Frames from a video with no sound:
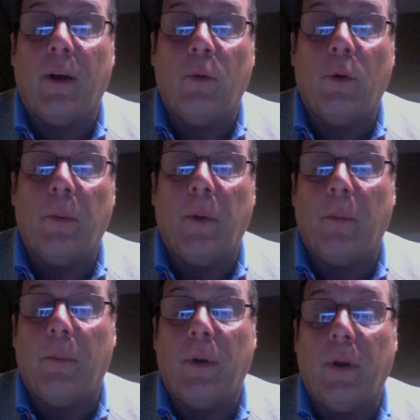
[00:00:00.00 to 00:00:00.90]
would have
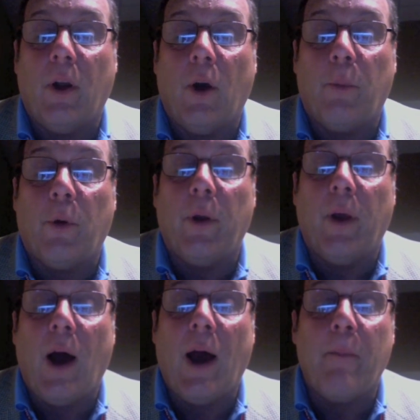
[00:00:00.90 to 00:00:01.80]
been a
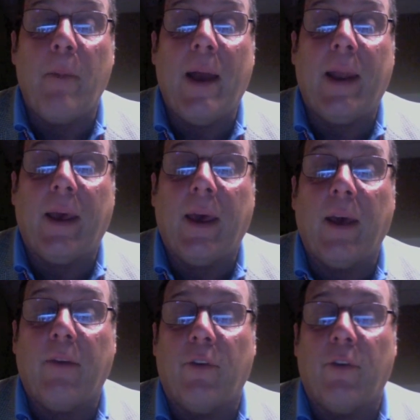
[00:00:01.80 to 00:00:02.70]
pretty automatic
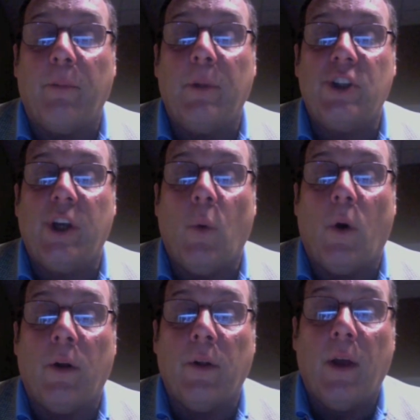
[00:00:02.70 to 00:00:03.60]
kick for Mitch Ewald